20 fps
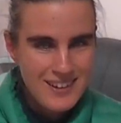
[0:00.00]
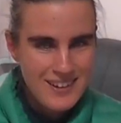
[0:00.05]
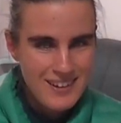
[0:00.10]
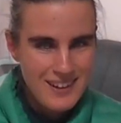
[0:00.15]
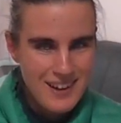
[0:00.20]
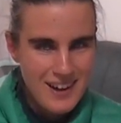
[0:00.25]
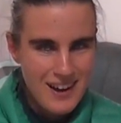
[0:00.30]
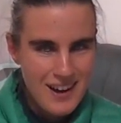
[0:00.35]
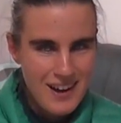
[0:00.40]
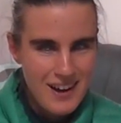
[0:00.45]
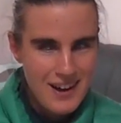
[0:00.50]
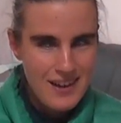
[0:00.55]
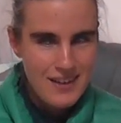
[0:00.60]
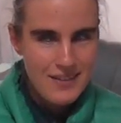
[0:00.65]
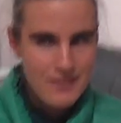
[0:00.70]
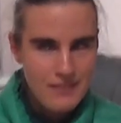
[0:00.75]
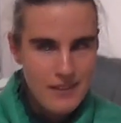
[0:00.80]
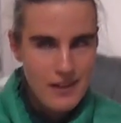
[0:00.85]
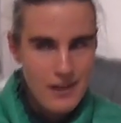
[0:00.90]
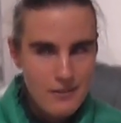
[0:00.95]

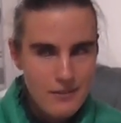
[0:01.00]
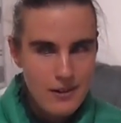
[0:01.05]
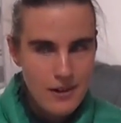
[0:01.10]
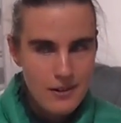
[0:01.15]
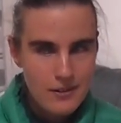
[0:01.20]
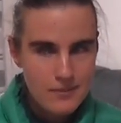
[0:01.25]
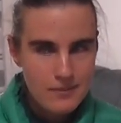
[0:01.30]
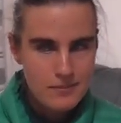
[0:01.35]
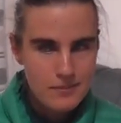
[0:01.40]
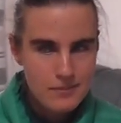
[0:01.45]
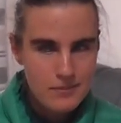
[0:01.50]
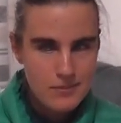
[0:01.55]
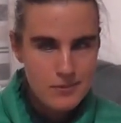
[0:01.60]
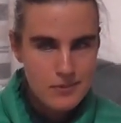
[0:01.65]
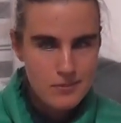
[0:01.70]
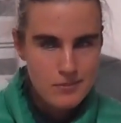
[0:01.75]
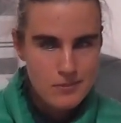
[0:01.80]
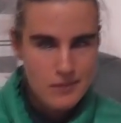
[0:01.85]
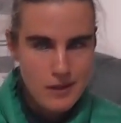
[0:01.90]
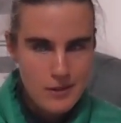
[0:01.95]
My mom
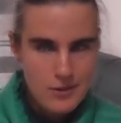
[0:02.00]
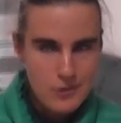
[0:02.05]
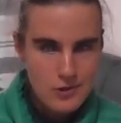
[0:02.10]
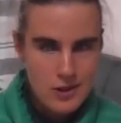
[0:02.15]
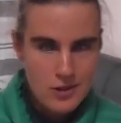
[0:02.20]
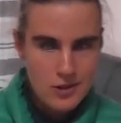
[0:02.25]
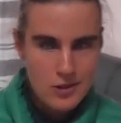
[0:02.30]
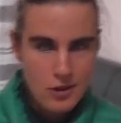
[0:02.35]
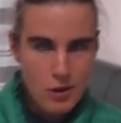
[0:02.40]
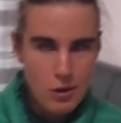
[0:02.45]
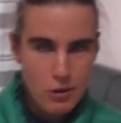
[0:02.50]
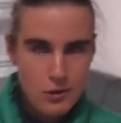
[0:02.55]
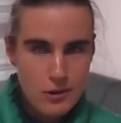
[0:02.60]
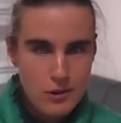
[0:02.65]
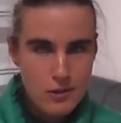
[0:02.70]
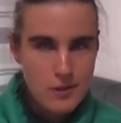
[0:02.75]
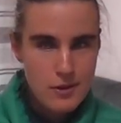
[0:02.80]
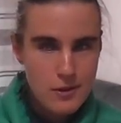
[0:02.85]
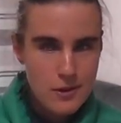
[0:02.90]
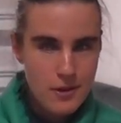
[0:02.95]
has just cooked
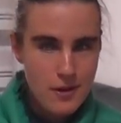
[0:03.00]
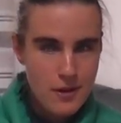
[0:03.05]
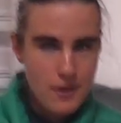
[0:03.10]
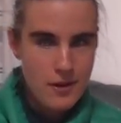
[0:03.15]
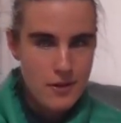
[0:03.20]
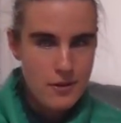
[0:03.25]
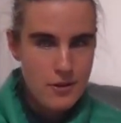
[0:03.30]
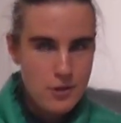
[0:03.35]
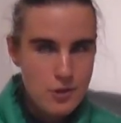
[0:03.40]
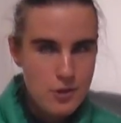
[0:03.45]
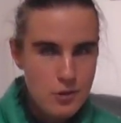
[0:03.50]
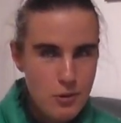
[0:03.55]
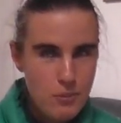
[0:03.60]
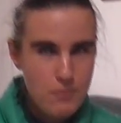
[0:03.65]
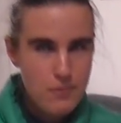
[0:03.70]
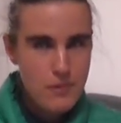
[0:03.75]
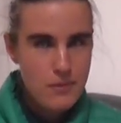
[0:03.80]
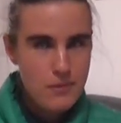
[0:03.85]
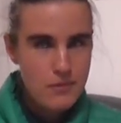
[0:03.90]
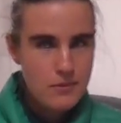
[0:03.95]
this
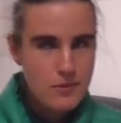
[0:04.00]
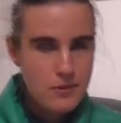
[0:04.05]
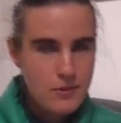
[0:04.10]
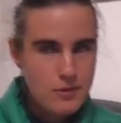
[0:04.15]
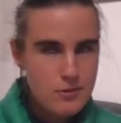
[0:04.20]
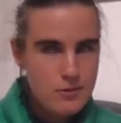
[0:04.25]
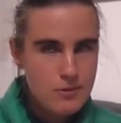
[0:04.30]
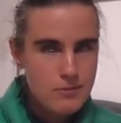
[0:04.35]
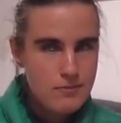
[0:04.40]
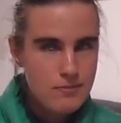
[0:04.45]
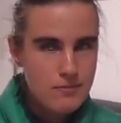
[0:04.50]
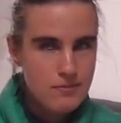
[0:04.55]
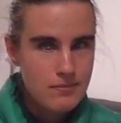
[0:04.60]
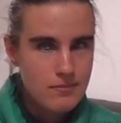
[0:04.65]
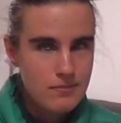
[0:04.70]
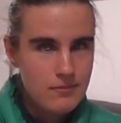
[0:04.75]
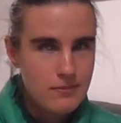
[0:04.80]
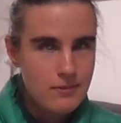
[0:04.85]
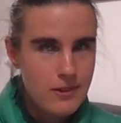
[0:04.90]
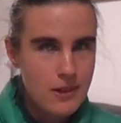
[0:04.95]
soup. It's
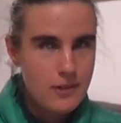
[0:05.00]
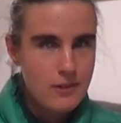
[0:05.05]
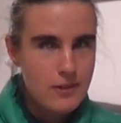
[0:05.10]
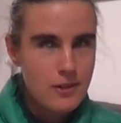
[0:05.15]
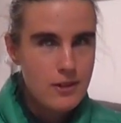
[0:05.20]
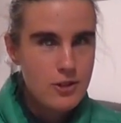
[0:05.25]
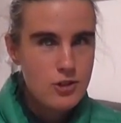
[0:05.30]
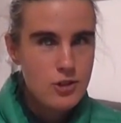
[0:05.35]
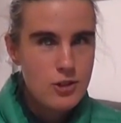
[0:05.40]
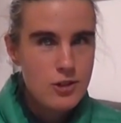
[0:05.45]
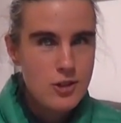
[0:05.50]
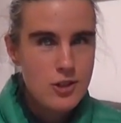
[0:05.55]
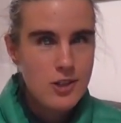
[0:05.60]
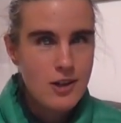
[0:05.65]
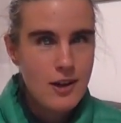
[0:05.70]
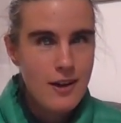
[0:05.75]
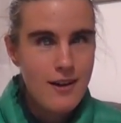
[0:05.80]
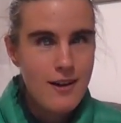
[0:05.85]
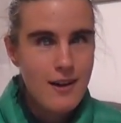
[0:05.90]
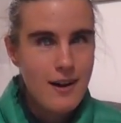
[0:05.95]
very delicious.
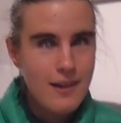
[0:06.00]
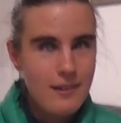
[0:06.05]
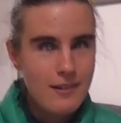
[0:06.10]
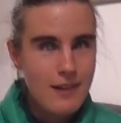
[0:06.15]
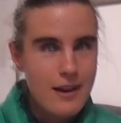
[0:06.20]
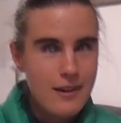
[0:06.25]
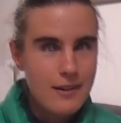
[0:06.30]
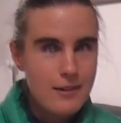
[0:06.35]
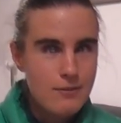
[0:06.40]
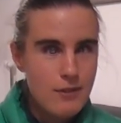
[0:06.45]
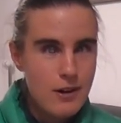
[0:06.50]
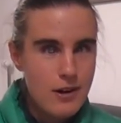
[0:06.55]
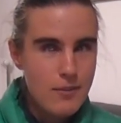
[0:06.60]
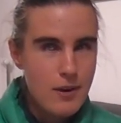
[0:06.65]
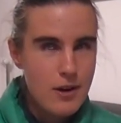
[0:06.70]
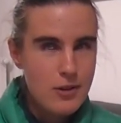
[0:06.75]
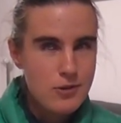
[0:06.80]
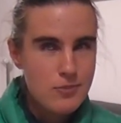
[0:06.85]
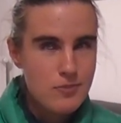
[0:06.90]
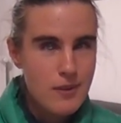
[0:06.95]
I like it very
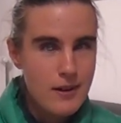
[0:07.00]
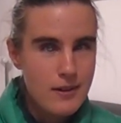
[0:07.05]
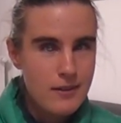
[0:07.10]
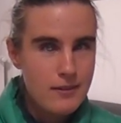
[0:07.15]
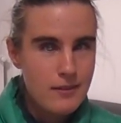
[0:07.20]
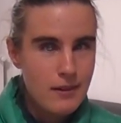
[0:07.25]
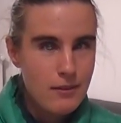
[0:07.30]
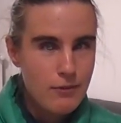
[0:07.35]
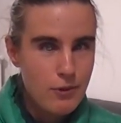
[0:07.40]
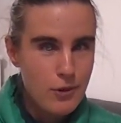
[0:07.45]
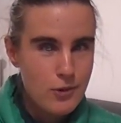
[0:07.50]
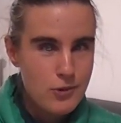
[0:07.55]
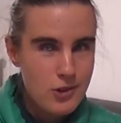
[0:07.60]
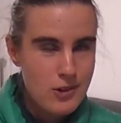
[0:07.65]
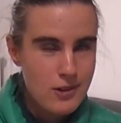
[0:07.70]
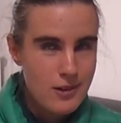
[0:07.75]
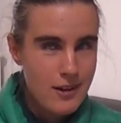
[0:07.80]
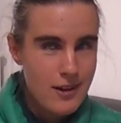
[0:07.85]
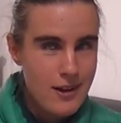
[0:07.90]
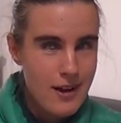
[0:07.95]
much, but
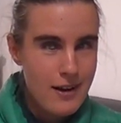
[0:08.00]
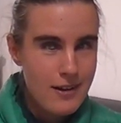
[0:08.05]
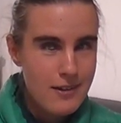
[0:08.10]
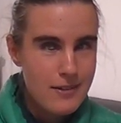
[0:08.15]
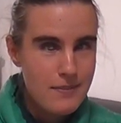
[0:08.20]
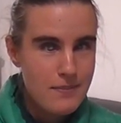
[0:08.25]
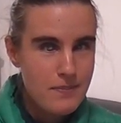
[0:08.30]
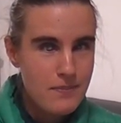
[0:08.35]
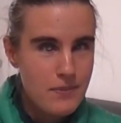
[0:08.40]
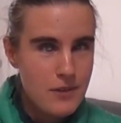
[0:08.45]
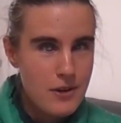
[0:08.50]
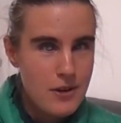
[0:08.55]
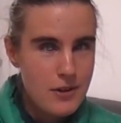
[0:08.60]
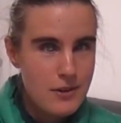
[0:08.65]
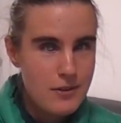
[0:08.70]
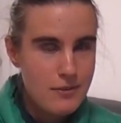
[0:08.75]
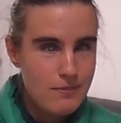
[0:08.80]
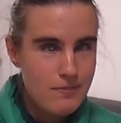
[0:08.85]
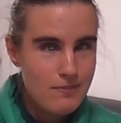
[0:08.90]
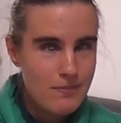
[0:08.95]
unfortunately I eat
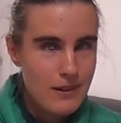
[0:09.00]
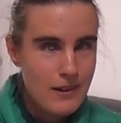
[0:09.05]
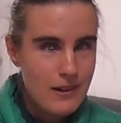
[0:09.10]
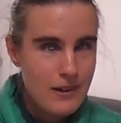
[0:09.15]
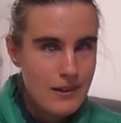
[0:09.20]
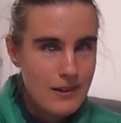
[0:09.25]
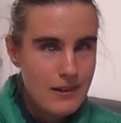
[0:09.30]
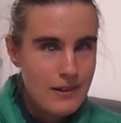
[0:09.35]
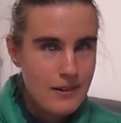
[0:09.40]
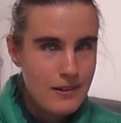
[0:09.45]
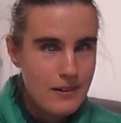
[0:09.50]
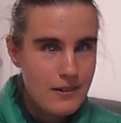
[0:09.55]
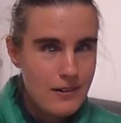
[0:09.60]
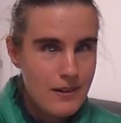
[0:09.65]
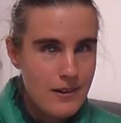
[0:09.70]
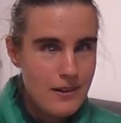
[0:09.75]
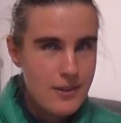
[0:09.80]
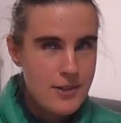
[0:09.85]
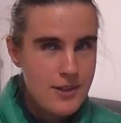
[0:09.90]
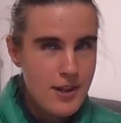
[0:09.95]
it
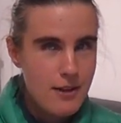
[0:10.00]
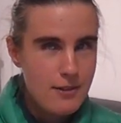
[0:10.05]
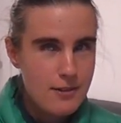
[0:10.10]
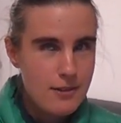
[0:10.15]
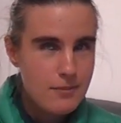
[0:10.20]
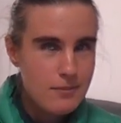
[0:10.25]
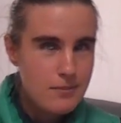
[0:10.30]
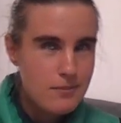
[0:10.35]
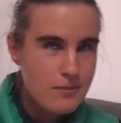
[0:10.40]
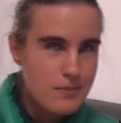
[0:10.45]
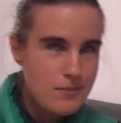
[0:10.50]
really seldom.